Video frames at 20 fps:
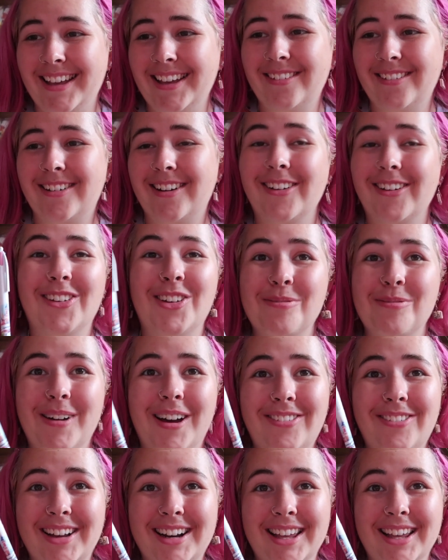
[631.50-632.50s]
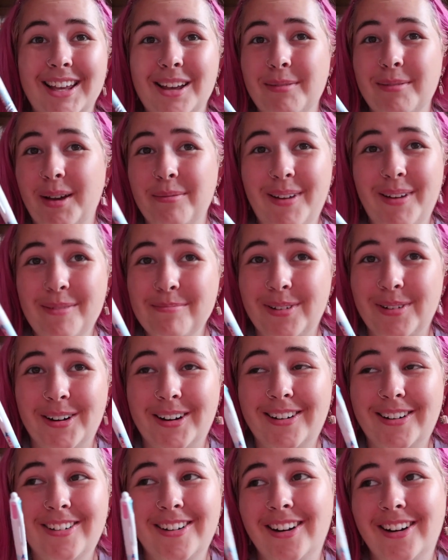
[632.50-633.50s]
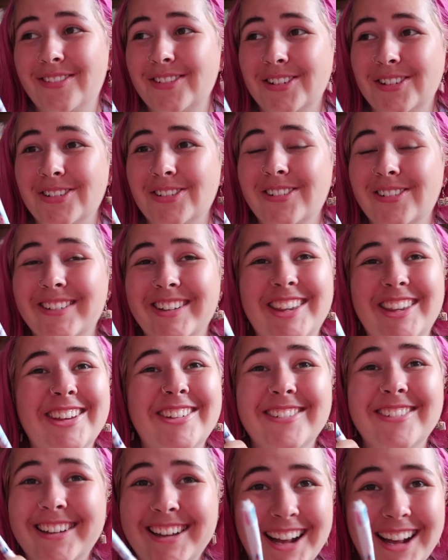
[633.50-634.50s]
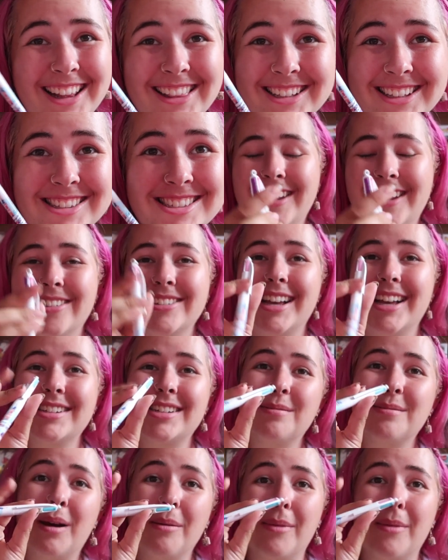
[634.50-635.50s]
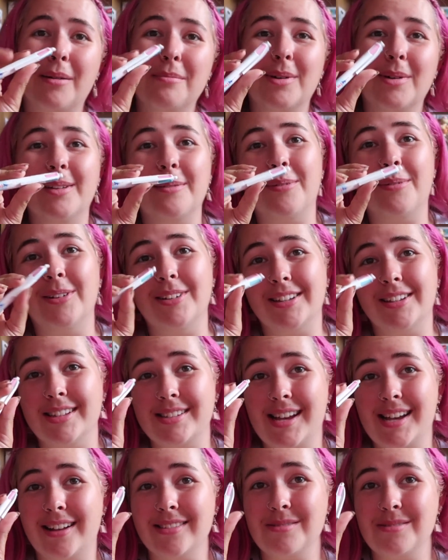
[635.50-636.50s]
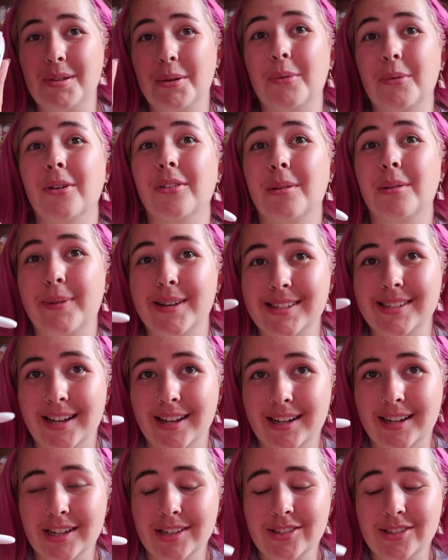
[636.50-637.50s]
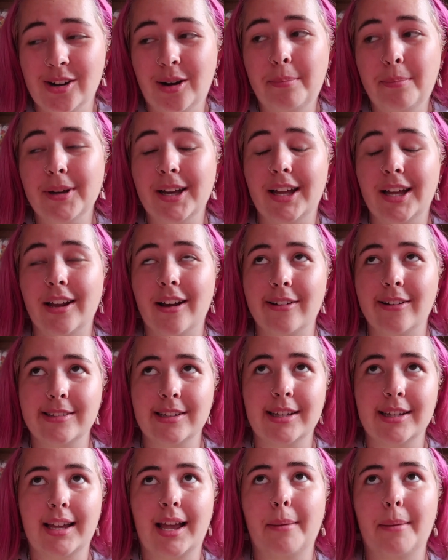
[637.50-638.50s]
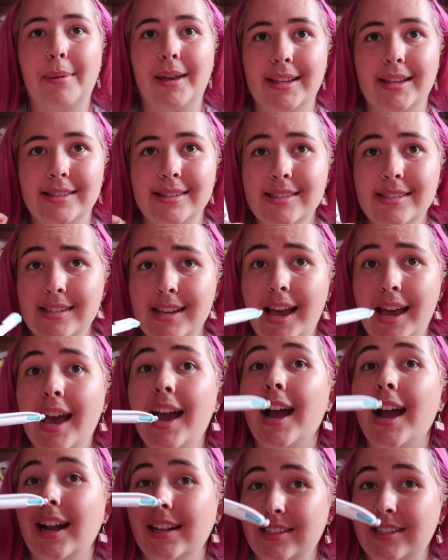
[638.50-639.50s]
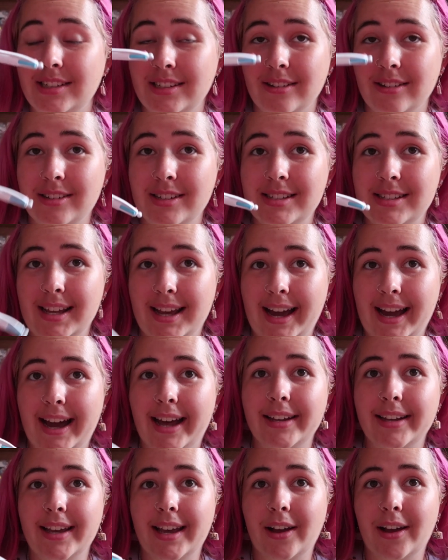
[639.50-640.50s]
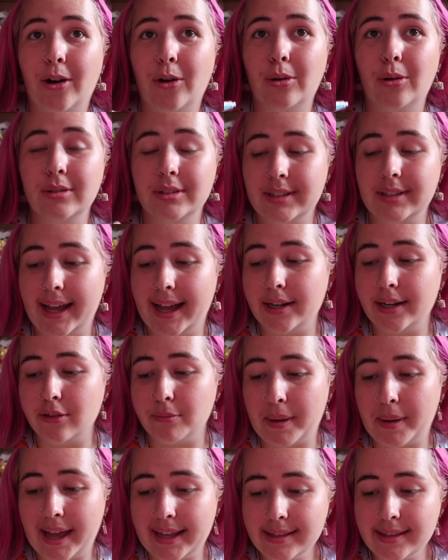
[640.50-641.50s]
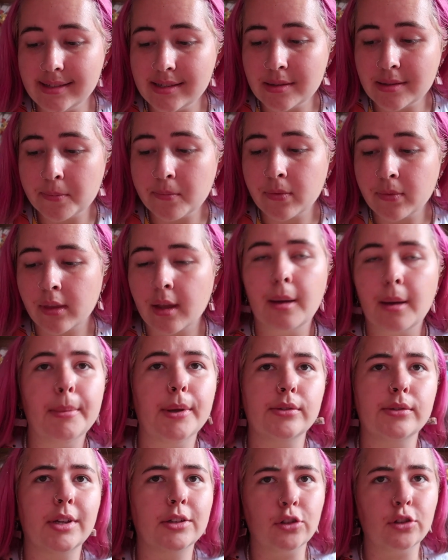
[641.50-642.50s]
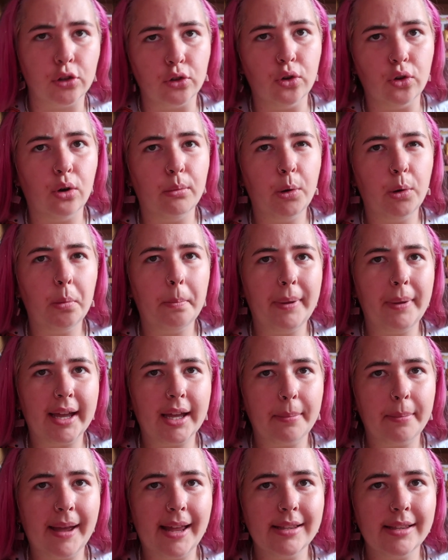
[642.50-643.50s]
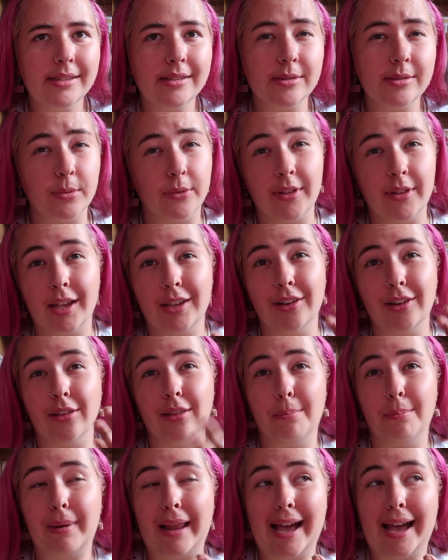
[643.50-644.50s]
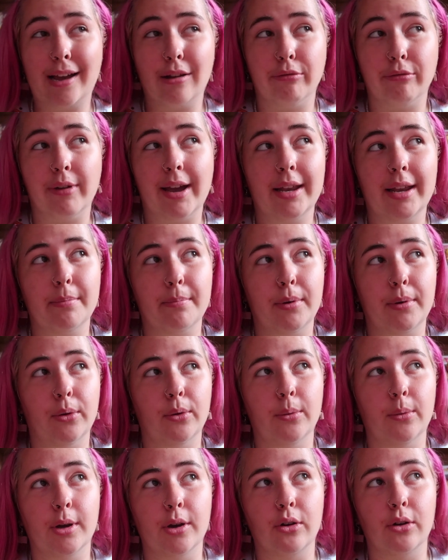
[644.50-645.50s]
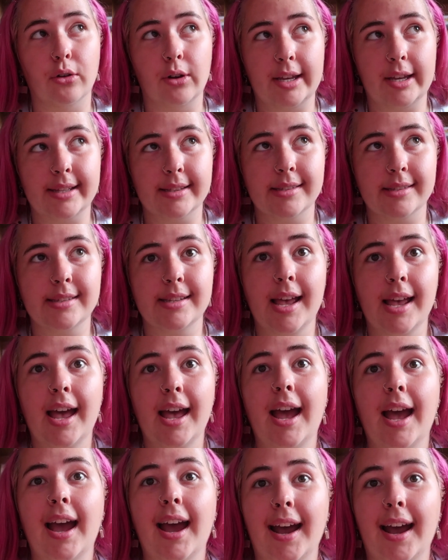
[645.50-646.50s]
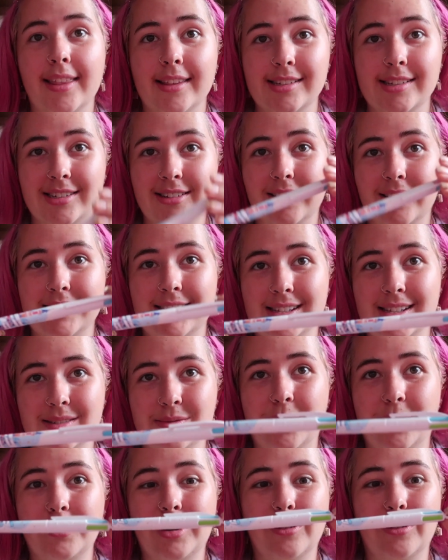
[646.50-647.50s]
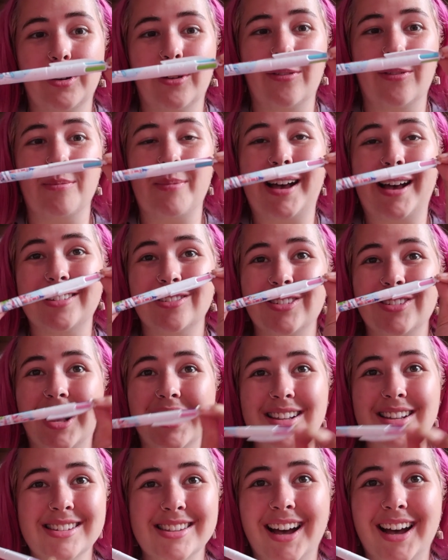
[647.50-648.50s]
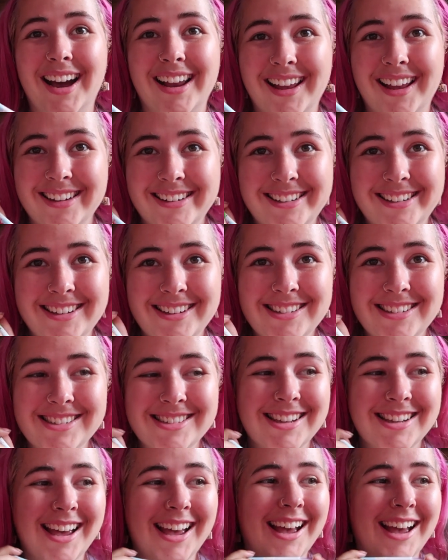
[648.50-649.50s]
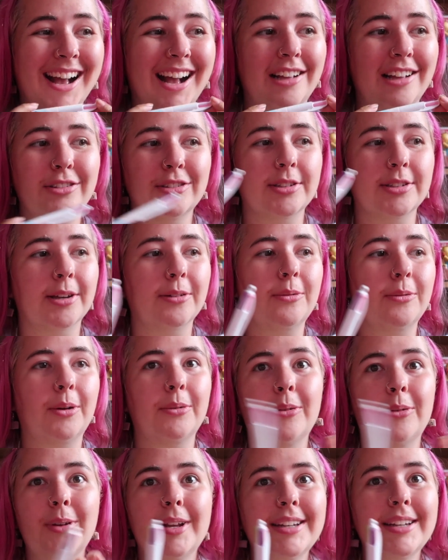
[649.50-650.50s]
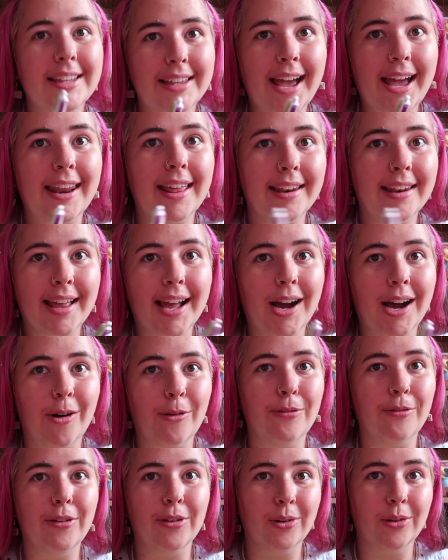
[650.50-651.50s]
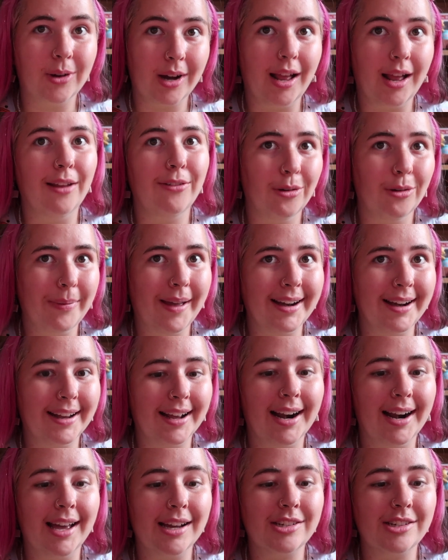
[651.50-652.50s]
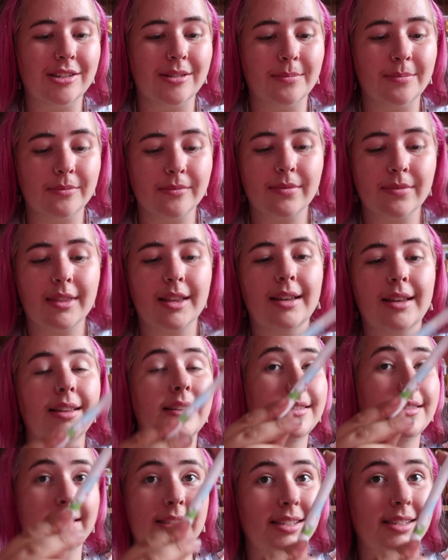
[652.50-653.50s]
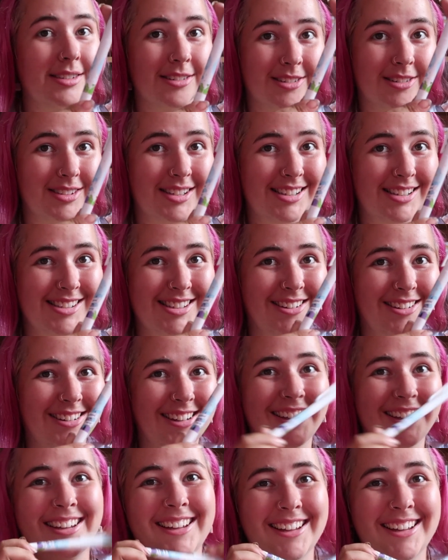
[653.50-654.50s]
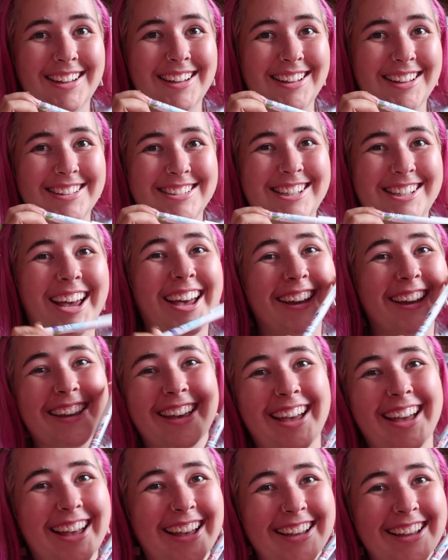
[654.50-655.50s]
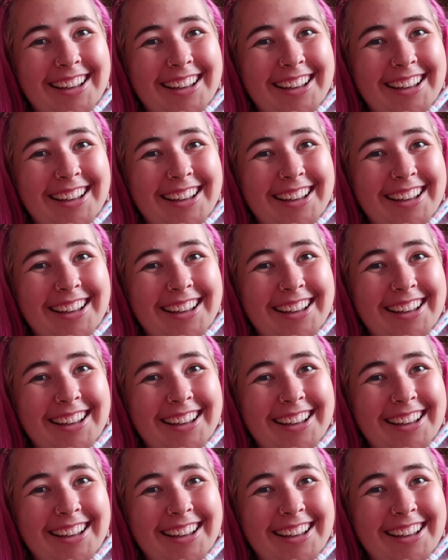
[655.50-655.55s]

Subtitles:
it will go perfectly in my pen pot of all cute colours. It was actually my mum that pointed this out to me. We're in the Buzz Lightyear shop and I was looking at pens and she noticed they had a whole stand of pens. It was like the normal Bic pens with like, you know, the black, red, blue and greens. And then she noticed this one with the pastel colours that I like to use. And she was like, well, you need to get it now for your colourful pen collection since it's got Disney on it. So yeah.